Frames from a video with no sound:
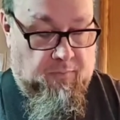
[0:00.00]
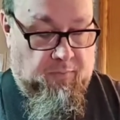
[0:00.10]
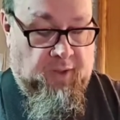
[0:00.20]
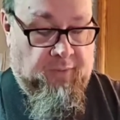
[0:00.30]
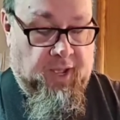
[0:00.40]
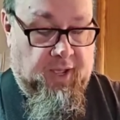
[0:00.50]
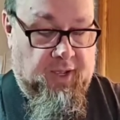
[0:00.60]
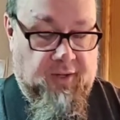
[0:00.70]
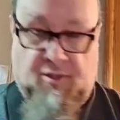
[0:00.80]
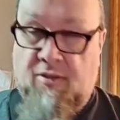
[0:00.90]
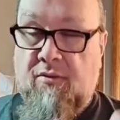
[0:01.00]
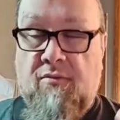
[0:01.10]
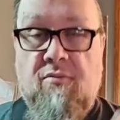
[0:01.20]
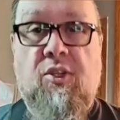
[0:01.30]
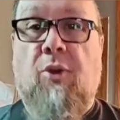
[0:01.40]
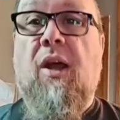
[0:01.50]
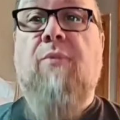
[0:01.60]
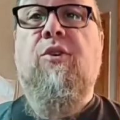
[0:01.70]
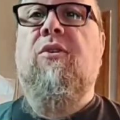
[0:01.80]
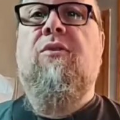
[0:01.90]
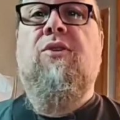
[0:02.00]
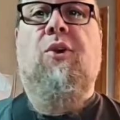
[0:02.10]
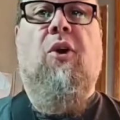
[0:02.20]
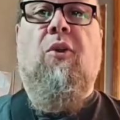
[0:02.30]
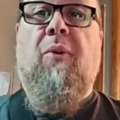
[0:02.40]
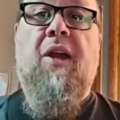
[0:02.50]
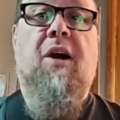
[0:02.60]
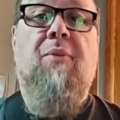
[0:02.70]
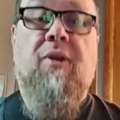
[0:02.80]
I've got tone knobs are turned all the way up.